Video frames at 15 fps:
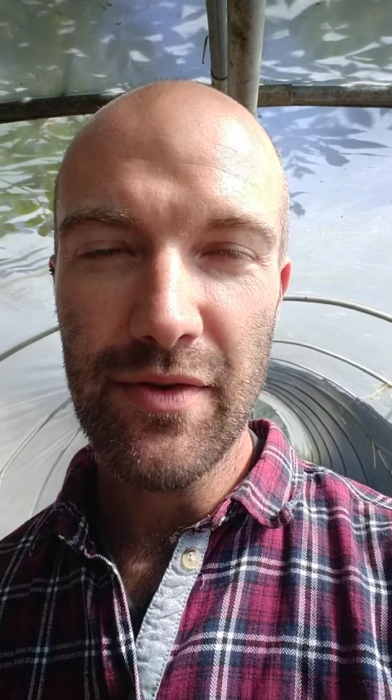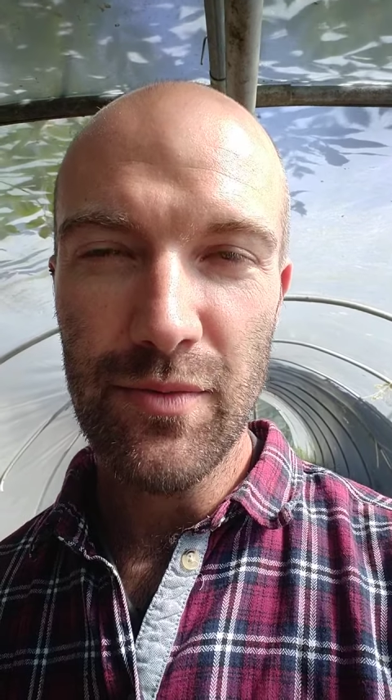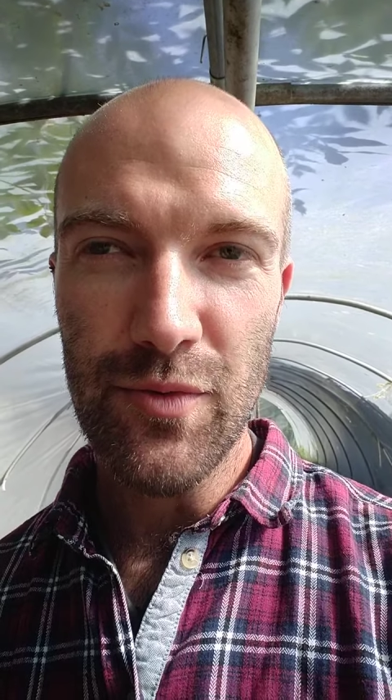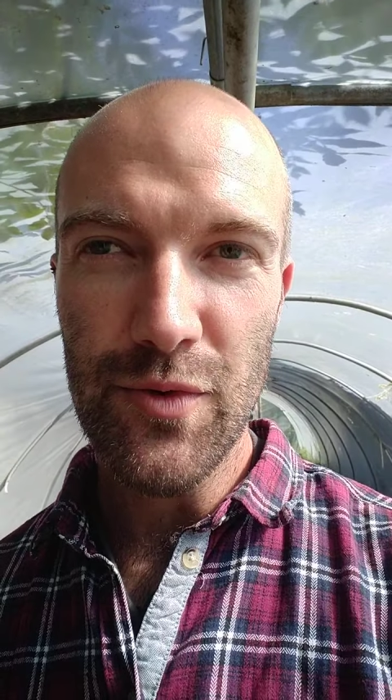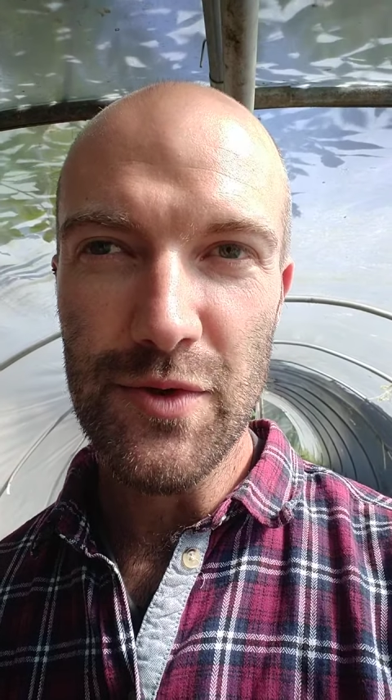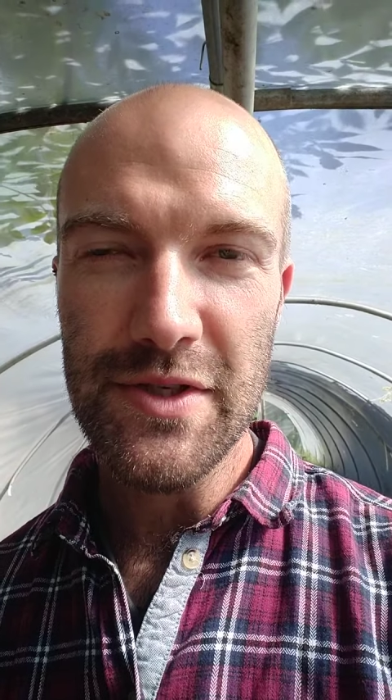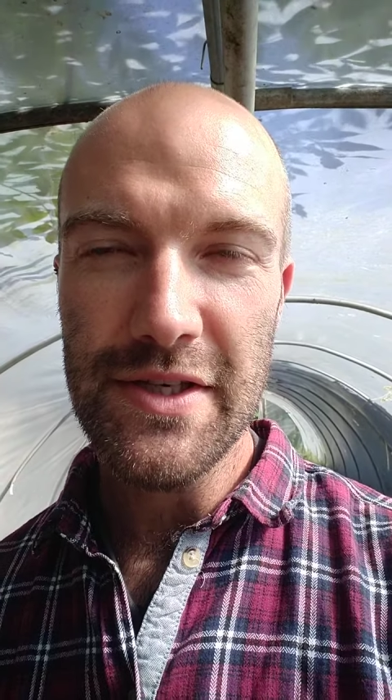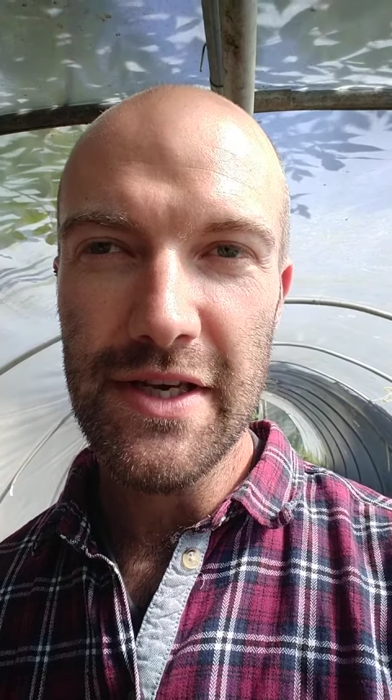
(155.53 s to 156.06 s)
the
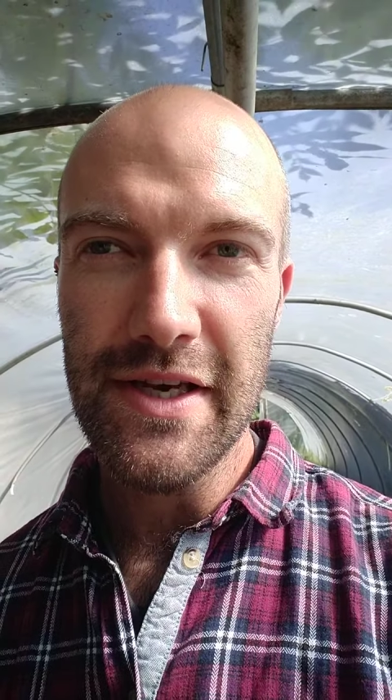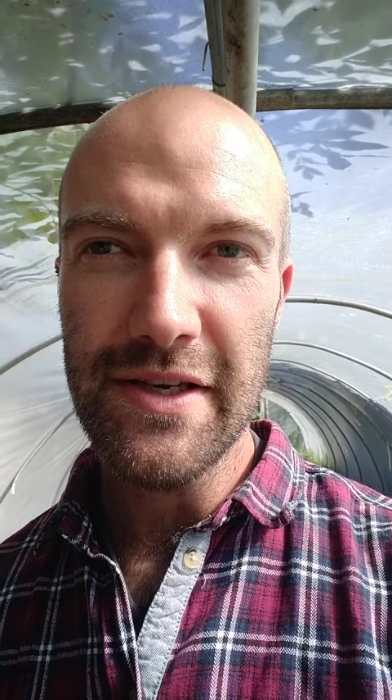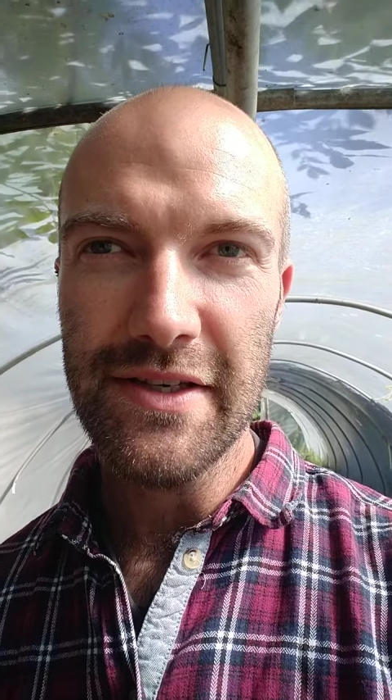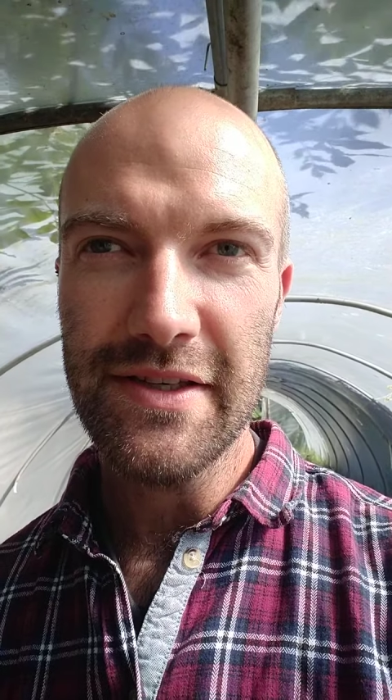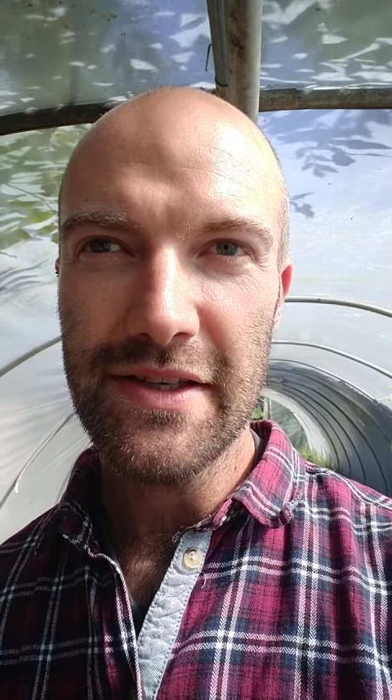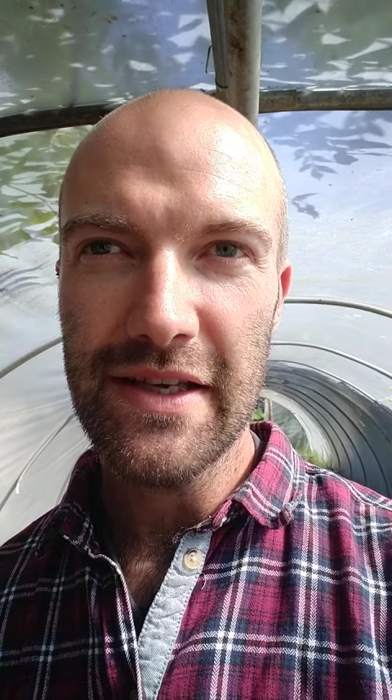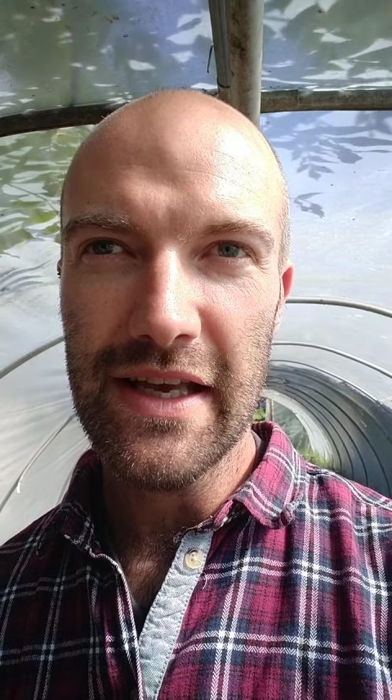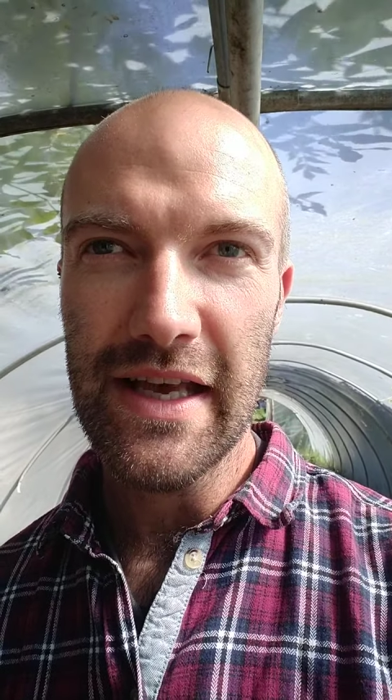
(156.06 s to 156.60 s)
water
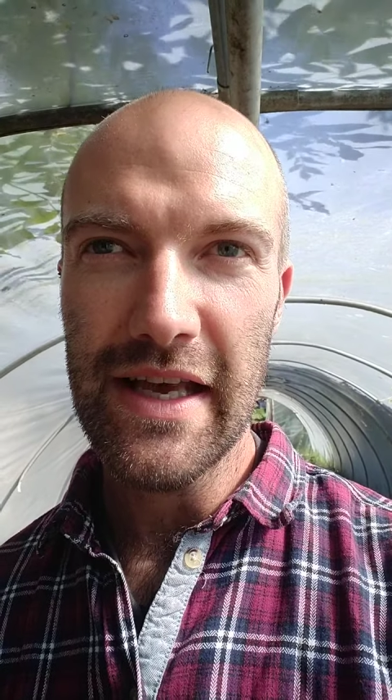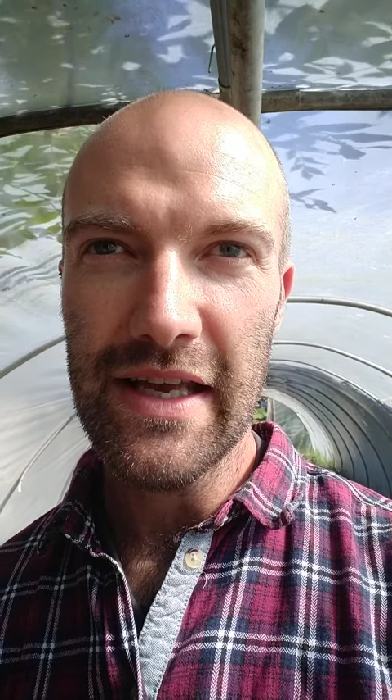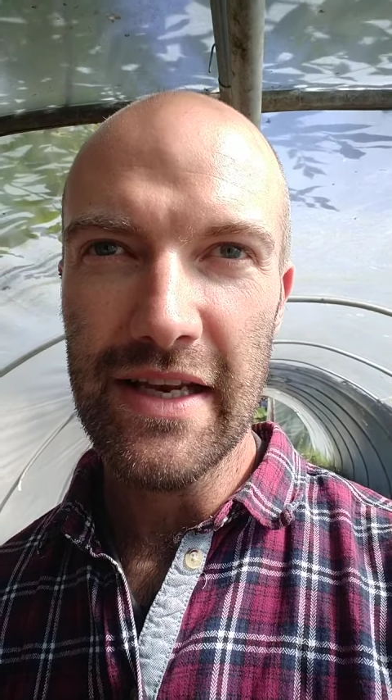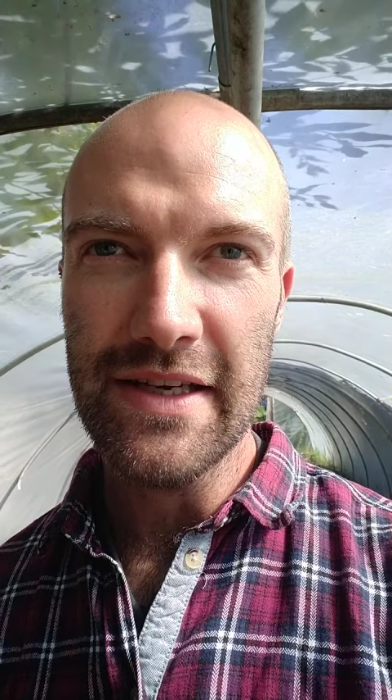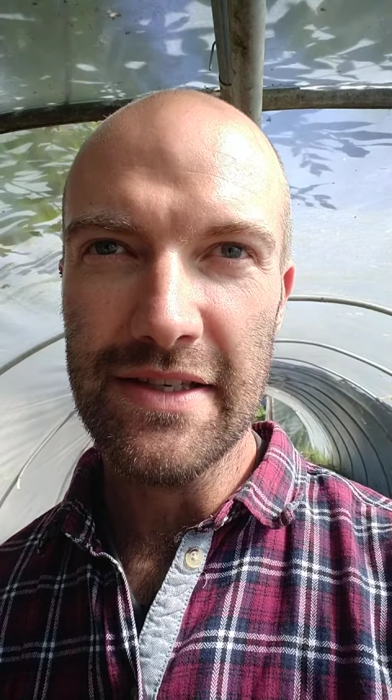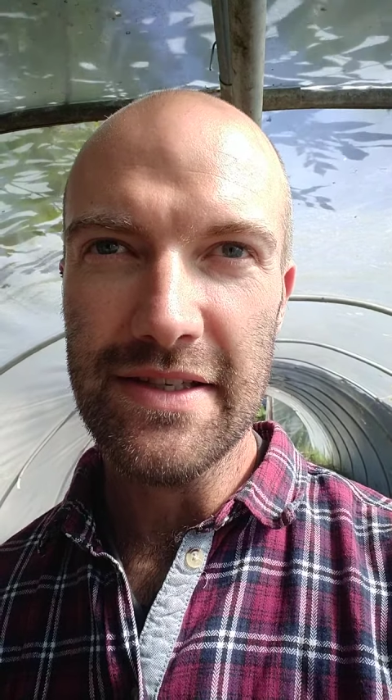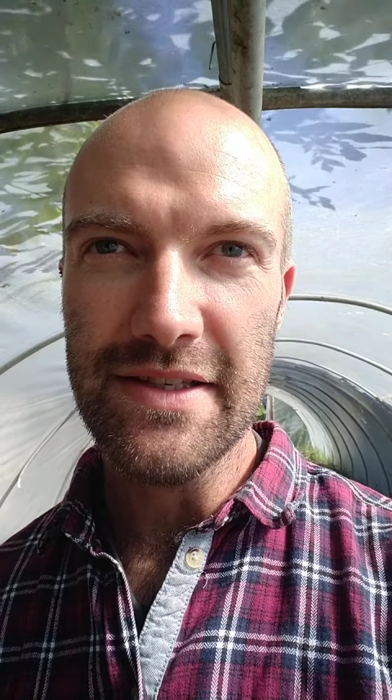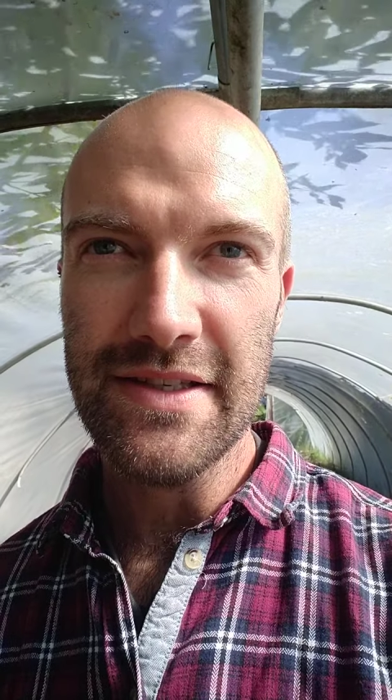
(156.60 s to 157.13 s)

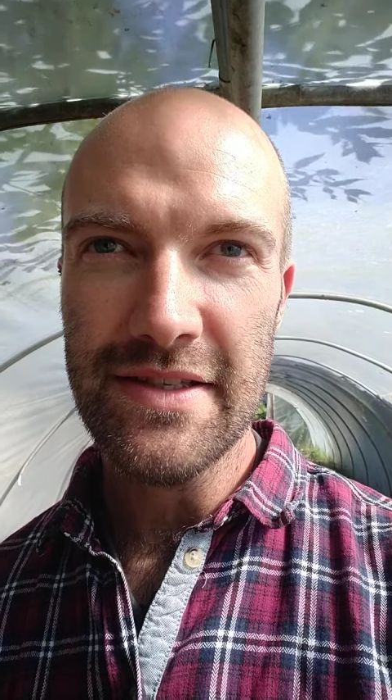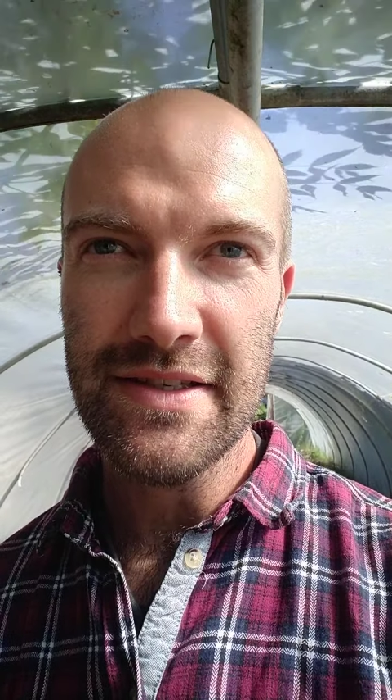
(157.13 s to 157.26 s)
and